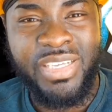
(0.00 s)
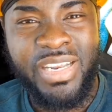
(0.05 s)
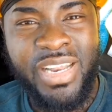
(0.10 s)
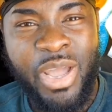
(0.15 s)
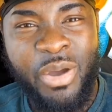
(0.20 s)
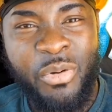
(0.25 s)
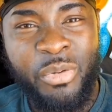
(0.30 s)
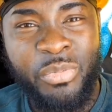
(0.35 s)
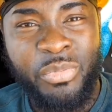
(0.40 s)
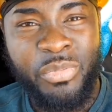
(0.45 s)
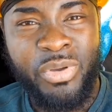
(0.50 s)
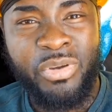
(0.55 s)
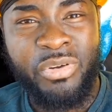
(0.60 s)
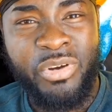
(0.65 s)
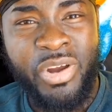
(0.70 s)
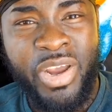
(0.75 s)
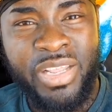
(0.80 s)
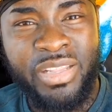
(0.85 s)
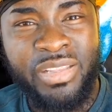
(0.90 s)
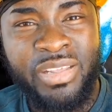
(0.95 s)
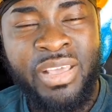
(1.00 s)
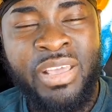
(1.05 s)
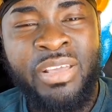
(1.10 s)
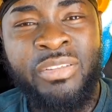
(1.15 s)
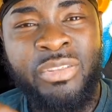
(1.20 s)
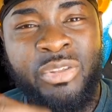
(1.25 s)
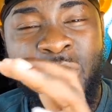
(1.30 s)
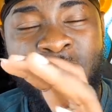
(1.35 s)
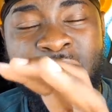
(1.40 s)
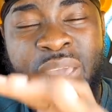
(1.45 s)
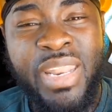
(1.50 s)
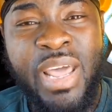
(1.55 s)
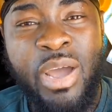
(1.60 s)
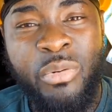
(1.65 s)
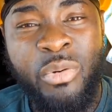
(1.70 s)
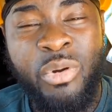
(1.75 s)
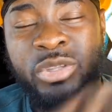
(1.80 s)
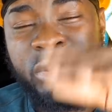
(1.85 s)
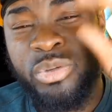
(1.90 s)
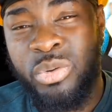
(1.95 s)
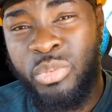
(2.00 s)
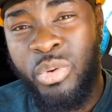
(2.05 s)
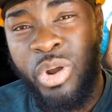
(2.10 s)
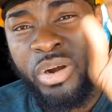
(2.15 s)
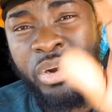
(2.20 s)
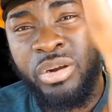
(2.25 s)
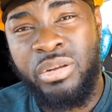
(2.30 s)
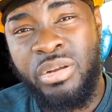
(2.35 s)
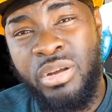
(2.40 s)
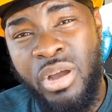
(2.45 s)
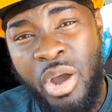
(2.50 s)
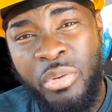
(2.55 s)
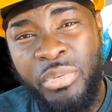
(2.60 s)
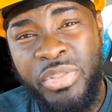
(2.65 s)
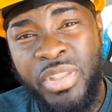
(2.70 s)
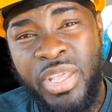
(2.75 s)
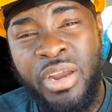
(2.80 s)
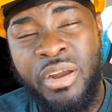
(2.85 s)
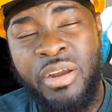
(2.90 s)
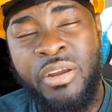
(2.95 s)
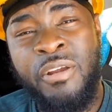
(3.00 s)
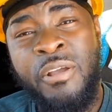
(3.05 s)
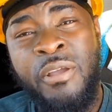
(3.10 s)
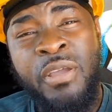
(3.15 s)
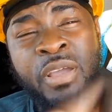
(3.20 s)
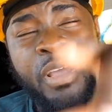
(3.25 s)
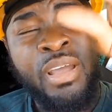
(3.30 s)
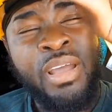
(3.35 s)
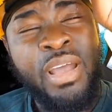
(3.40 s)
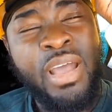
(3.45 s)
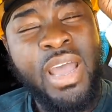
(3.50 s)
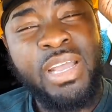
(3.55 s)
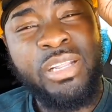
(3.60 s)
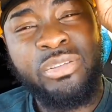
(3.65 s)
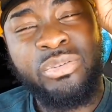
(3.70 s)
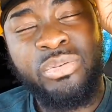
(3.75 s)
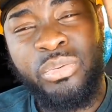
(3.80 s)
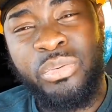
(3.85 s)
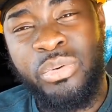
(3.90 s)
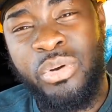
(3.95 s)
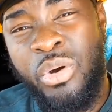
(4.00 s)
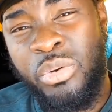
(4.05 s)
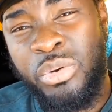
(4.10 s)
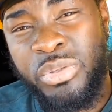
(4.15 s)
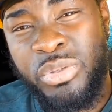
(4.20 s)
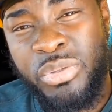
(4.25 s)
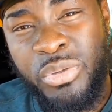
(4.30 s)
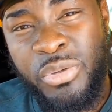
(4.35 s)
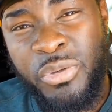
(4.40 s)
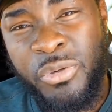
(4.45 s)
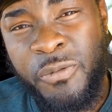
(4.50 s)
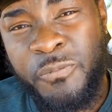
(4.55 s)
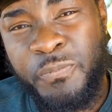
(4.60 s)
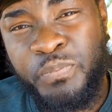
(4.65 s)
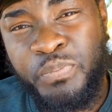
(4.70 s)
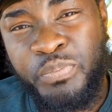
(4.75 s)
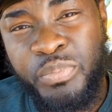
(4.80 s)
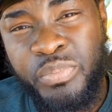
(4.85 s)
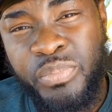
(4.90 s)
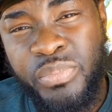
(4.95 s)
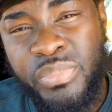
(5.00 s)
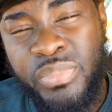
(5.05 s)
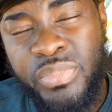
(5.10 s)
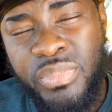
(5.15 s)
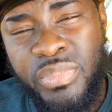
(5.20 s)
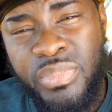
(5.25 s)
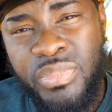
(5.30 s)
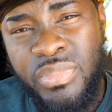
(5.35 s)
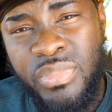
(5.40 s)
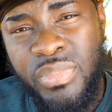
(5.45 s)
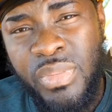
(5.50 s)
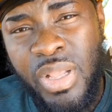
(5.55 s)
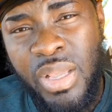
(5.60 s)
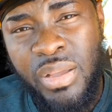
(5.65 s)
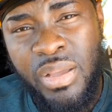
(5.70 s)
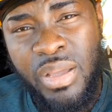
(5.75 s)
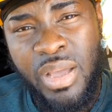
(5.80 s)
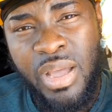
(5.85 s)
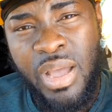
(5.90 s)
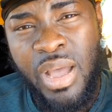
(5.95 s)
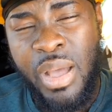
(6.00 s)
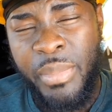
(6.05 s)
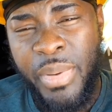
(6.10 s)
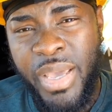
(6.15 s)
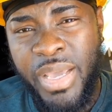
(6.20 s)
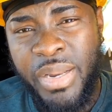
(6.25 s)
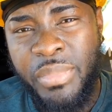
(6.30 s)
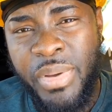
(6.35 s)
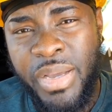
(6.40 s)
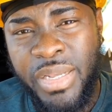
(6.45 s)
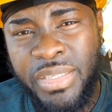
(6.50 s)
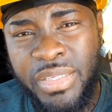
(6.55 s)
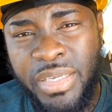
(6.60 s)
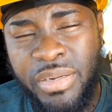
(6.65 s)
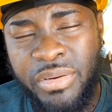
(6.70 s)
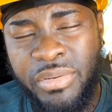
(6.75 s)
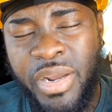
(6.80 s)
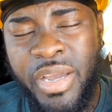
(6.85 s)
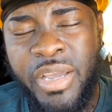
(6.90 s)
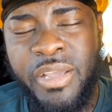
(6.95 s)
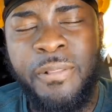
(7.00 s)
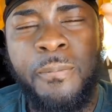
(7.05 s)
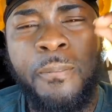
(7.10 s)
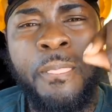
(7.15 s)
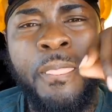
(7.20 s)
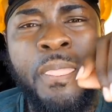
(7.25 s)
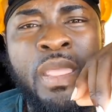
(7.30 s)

And that would be great to make that run, to run out there and to go to um, Edmonton, right?